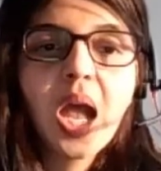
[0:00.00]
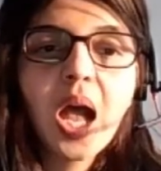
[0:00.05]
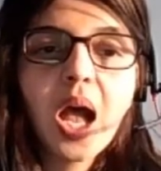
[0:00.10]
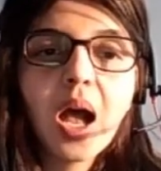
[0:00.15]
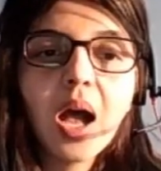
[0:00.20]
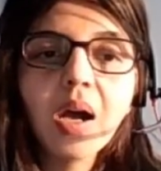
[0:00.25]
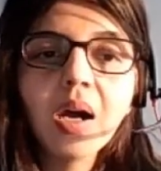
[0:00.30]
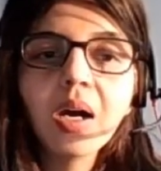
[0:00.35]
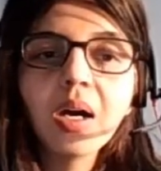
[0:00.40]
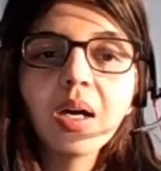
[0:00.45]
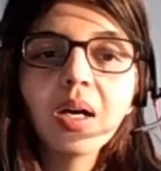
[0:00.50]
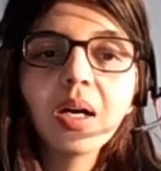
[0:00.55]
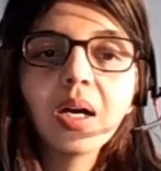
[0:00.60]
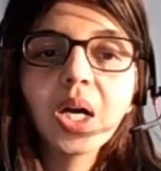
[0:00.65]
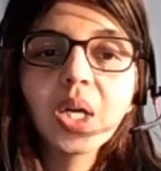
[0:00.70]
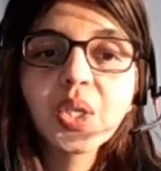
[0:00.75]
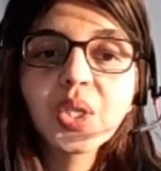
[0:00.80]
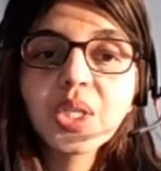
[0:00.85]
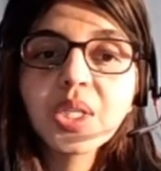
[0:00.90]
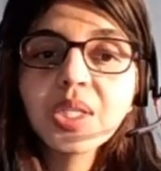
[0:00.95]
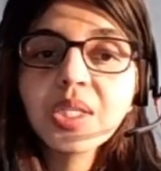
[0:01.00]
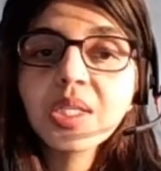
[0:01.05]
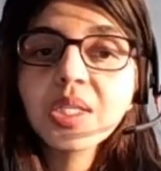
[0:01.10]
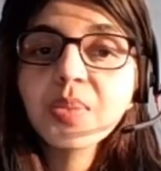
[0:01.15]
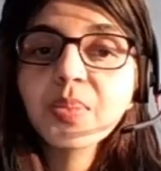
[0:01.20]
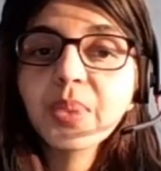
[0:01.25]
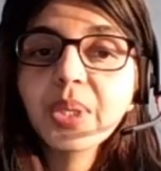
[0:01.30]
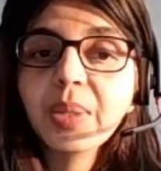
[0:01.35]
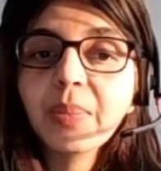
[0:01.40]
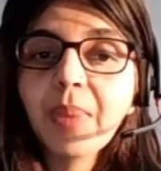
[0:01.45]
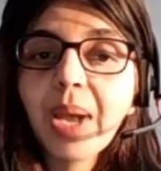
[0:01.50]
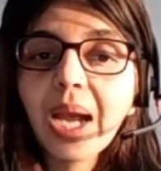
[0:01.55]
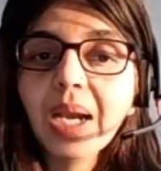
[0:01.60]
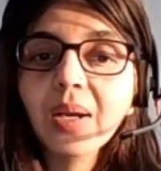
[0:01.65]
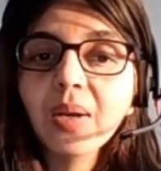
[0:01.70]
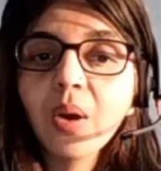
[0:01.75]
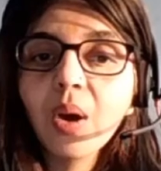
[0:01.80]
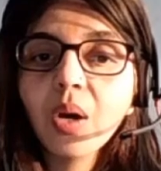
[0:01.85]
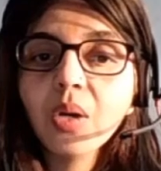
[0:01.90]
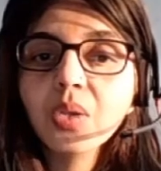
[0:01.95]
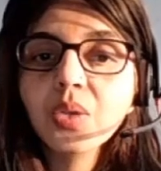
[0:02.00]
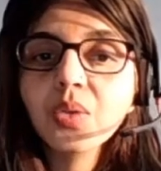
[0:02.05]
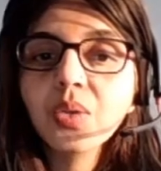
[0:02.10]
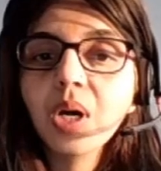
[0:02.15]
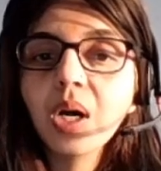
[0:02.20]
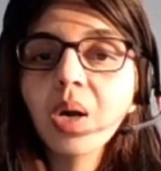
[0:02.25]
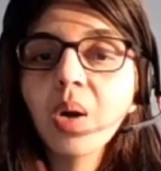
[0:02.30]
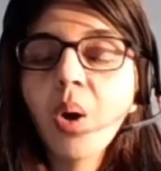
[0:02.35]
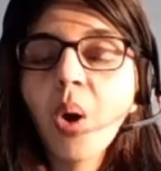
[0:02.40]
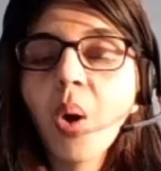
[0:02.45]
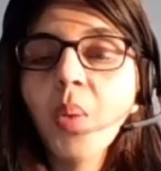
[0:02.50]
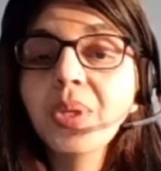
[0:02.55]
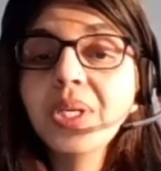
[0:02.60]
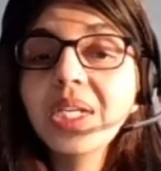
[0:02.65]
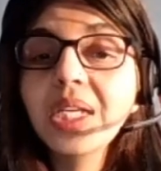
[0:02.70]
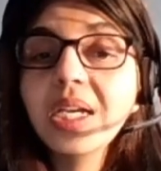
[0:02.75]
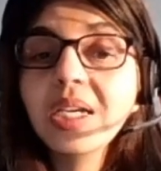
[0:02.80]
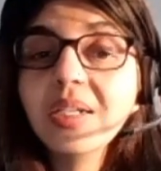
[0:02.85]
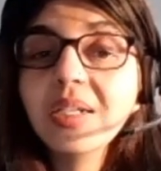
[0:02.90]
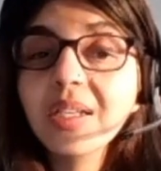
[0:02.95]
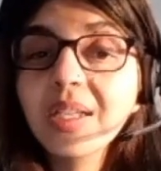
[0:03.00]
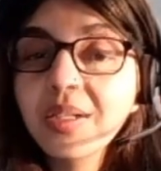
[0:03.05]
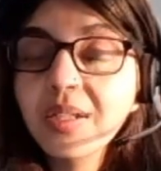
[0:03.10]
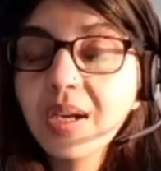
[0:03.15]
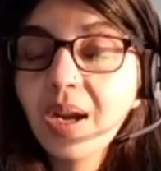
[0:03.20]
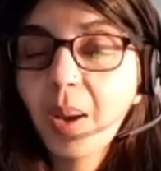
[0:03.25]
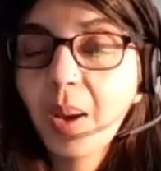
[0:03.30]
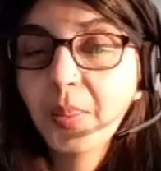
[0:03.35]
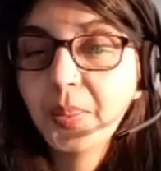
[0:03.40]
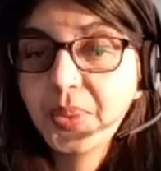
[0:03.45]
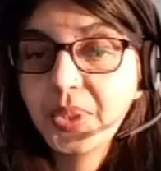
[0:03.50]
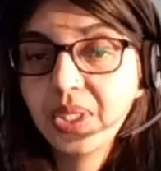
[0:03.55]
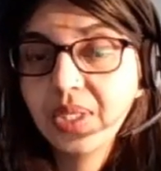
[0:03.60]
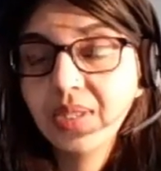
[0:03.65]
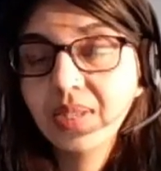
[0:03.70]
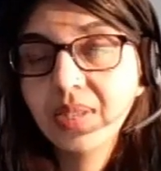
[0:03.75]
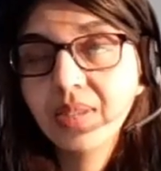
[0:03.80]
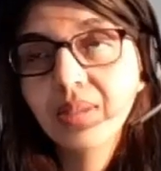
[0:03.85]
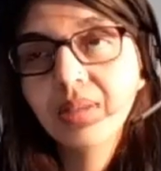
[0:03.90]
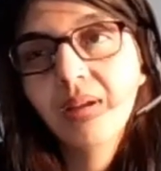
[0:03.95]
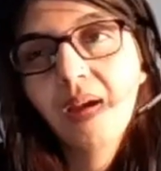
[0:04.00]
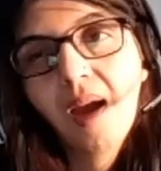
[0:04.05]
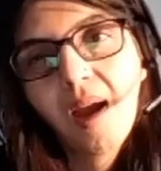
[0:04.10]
Adjust the sprint backlog to accommodate interruptions.